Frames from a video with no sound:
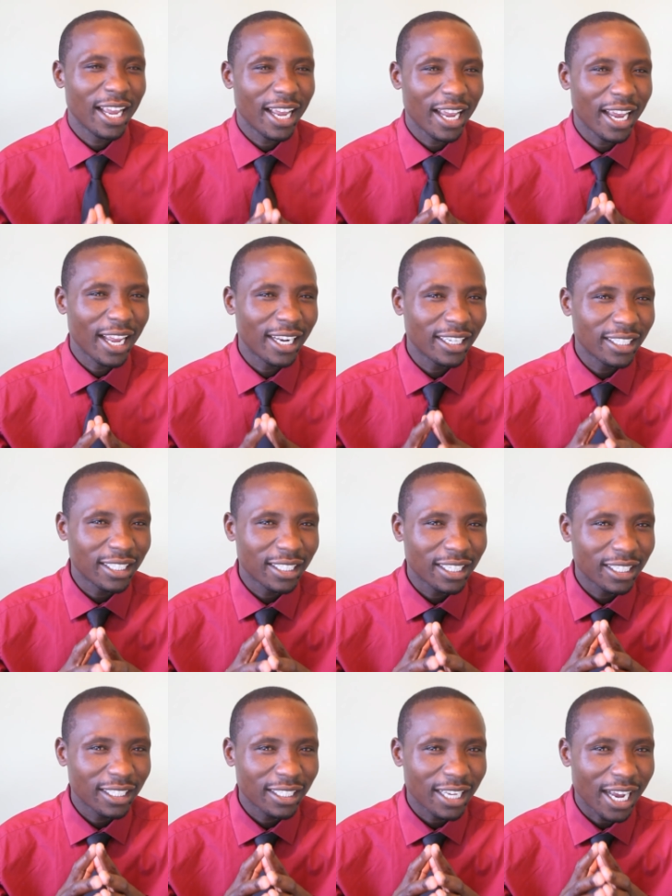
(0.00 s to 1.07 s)
And
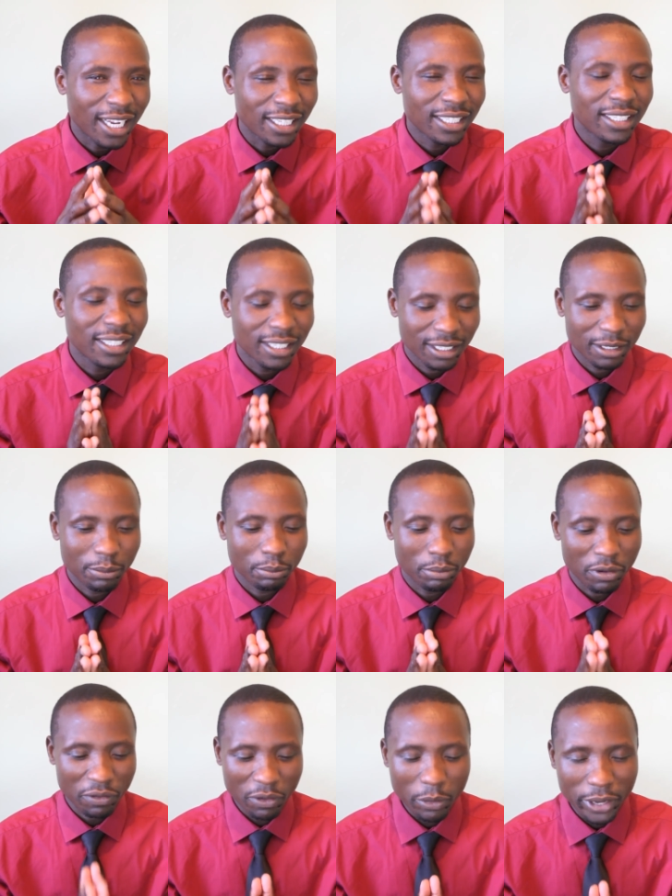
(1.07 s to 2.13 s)
as
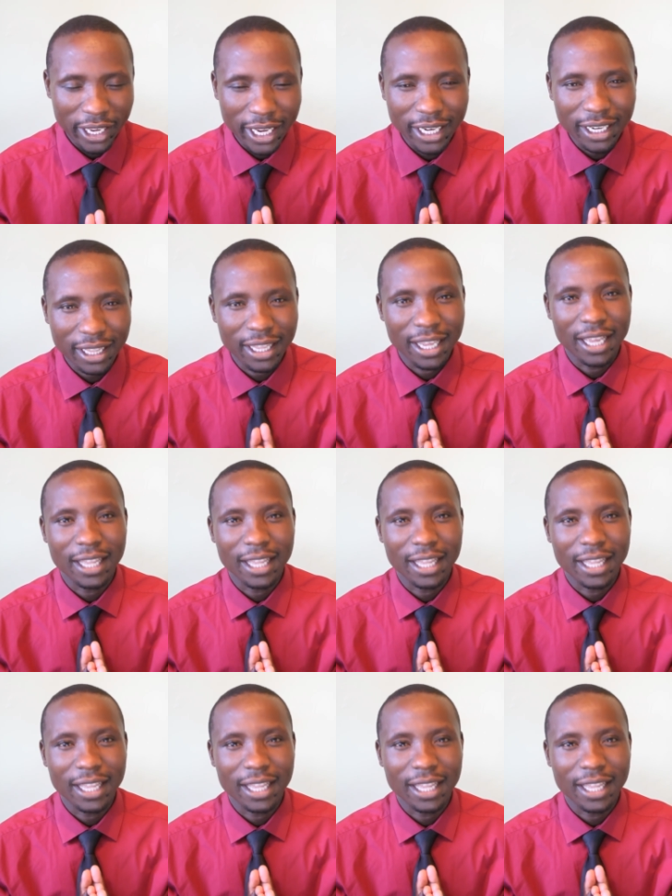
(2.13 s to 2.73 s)
before we get there,